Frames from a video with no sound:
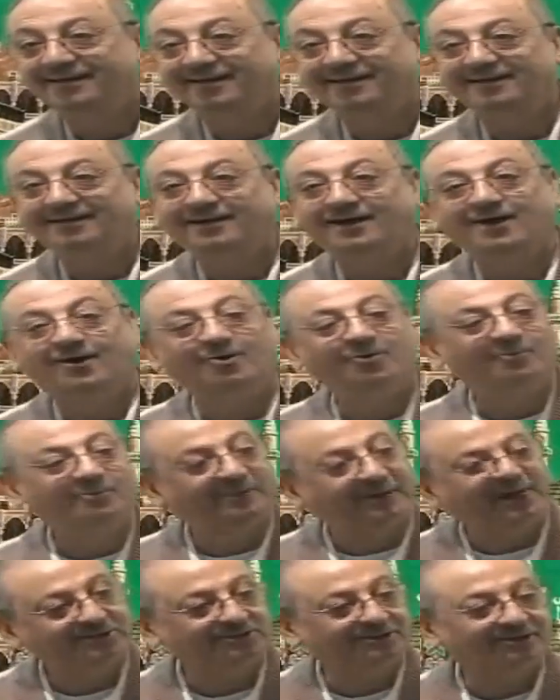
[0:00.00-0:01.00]
Uh, how
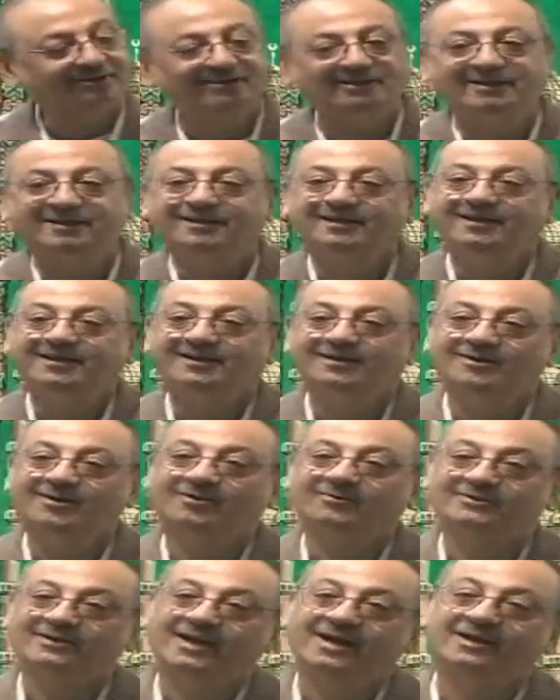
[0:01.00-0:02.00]
patiently
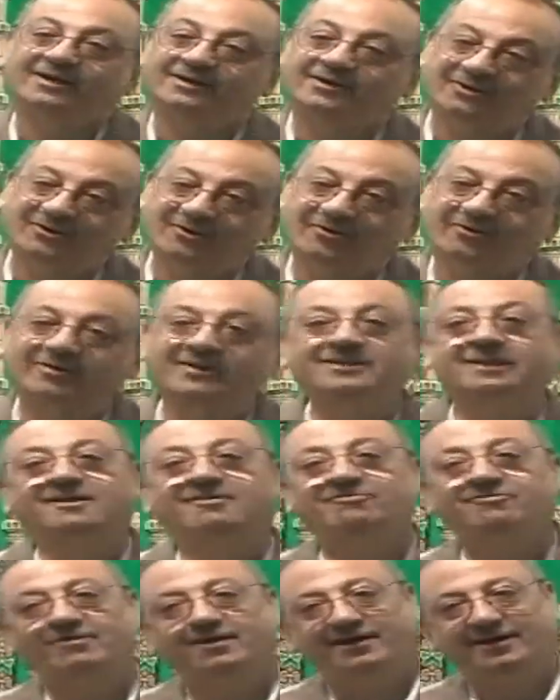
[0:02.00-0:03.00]
now they are enduring
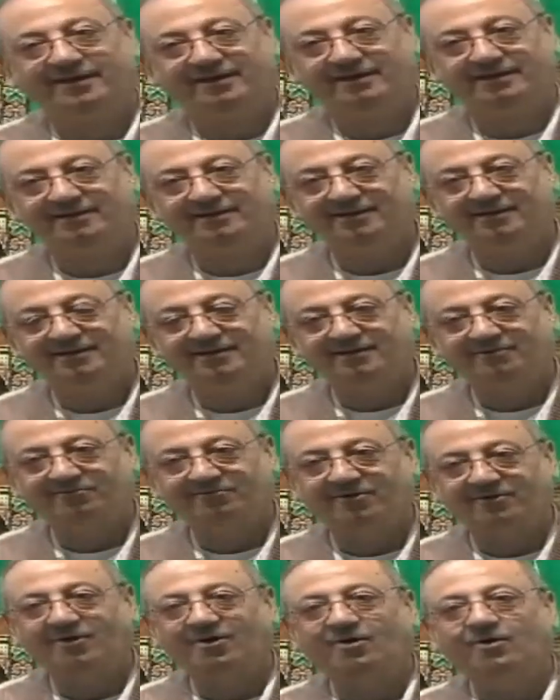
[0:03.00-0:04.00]
the fire
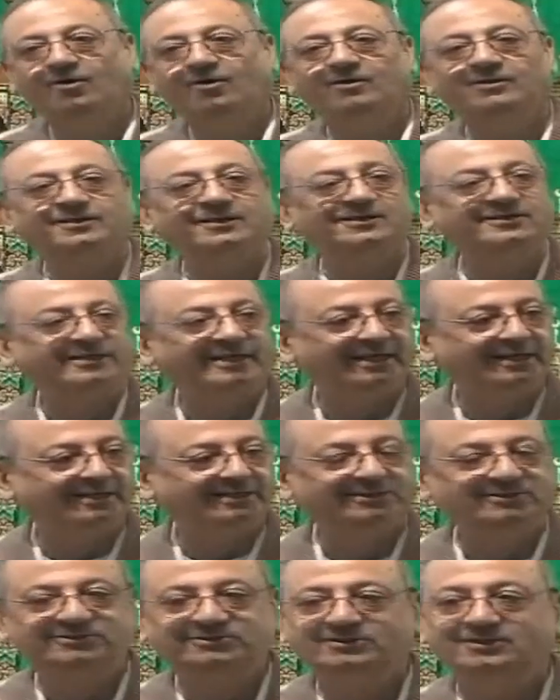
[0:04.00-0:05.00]
for all the
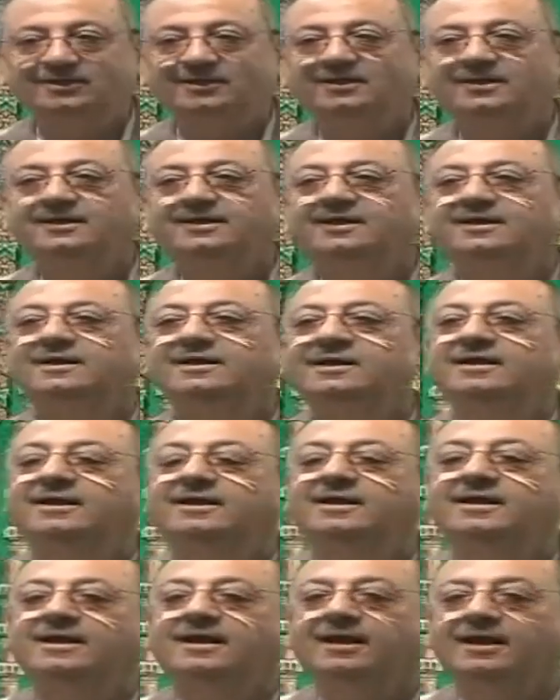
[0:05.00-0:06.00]
things,
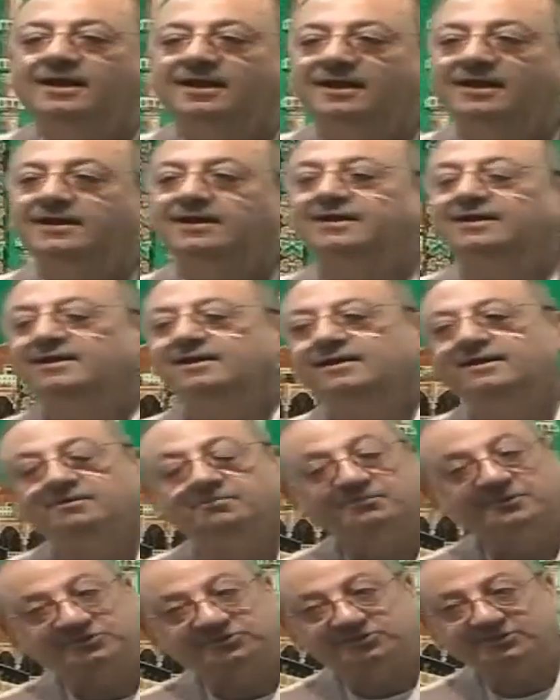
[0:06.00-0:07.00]
uh,
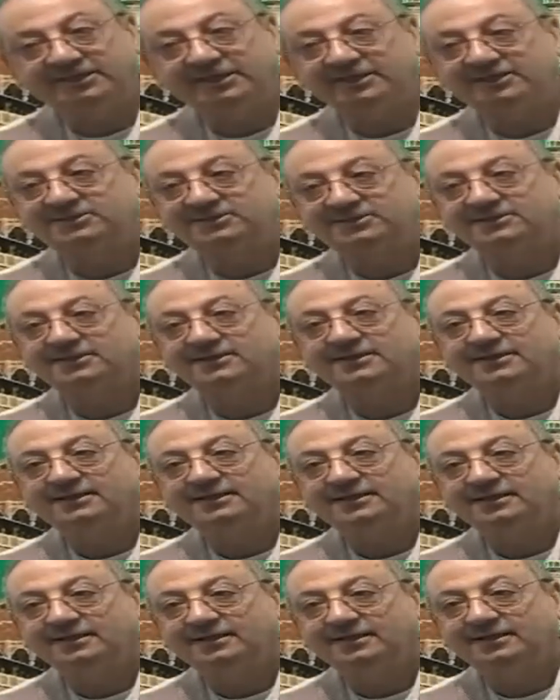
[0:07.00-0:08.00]
misdeeds
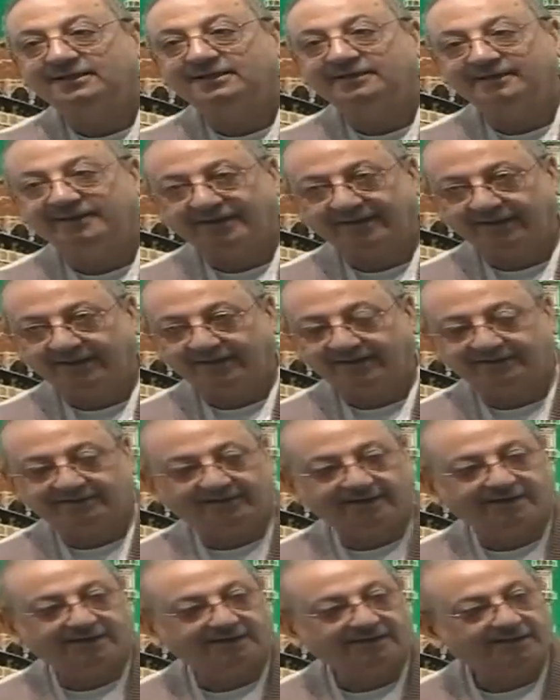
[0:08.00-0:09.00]
they
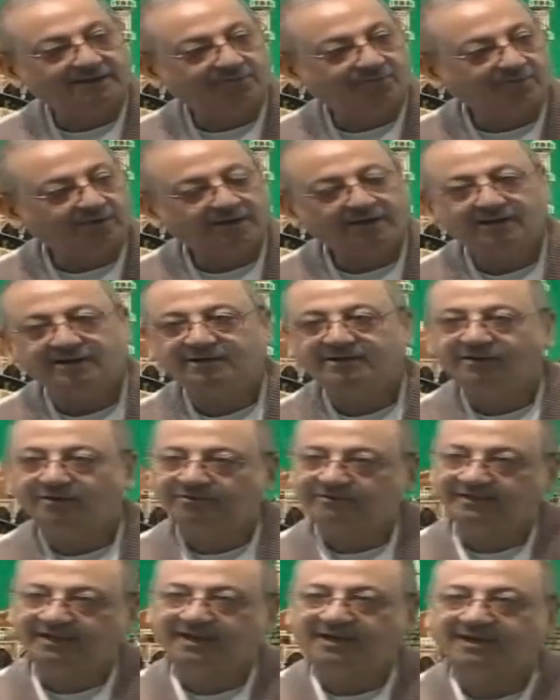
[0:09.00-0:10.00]
did in the world.
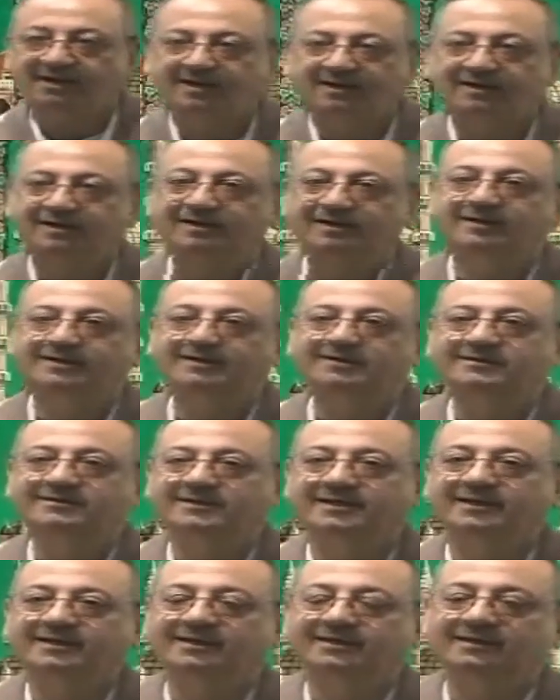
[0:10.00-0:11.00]
Now they are
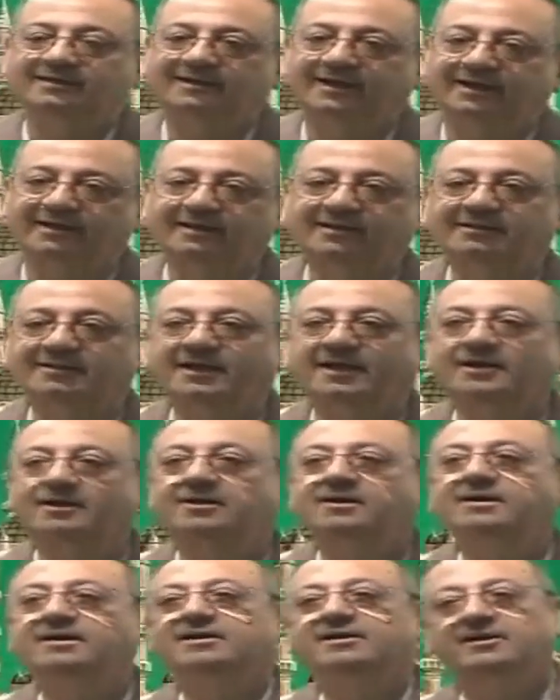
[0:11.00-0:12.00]
take, getting
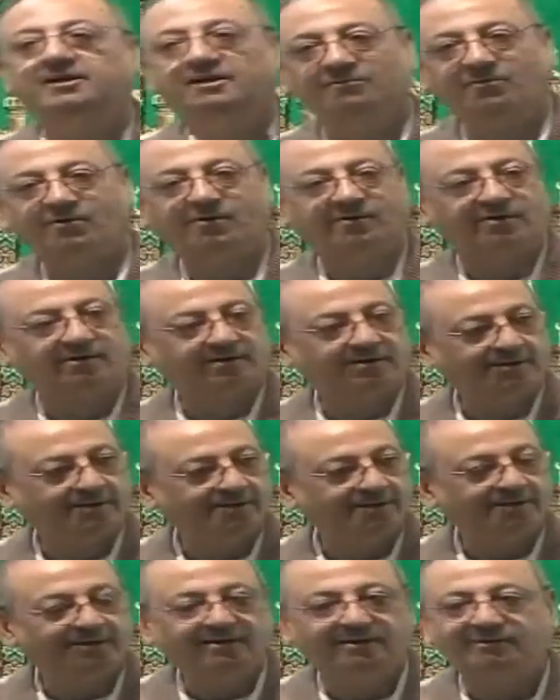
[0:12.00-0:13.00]
their reward,
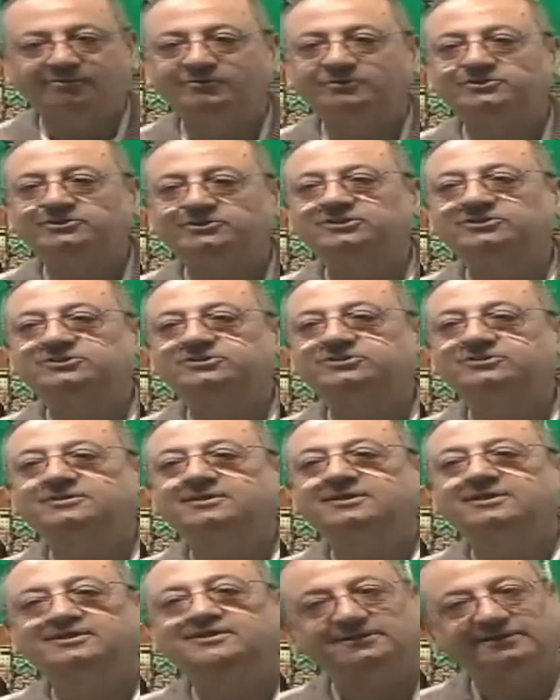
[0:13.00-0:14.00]
which is
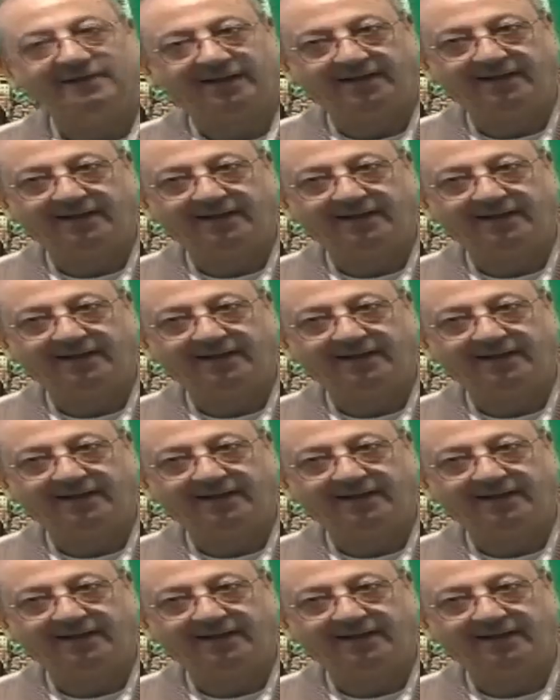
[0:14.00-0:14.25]
the